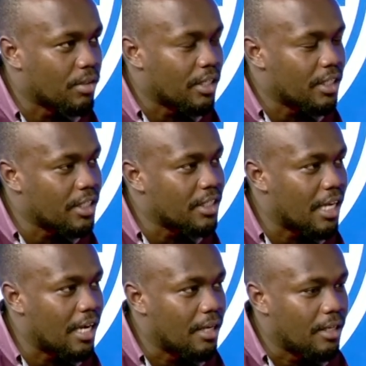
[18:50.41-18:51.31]

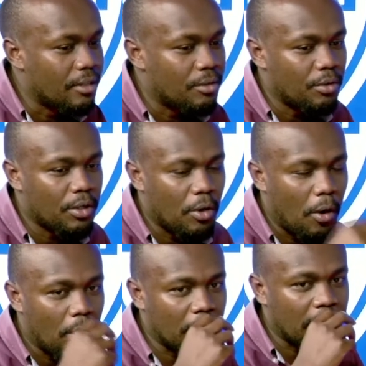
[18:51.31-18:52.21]
Garissa doing
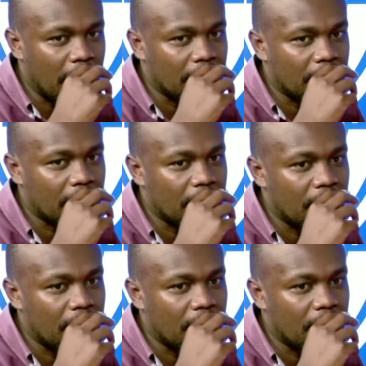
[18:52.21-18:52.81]
all that.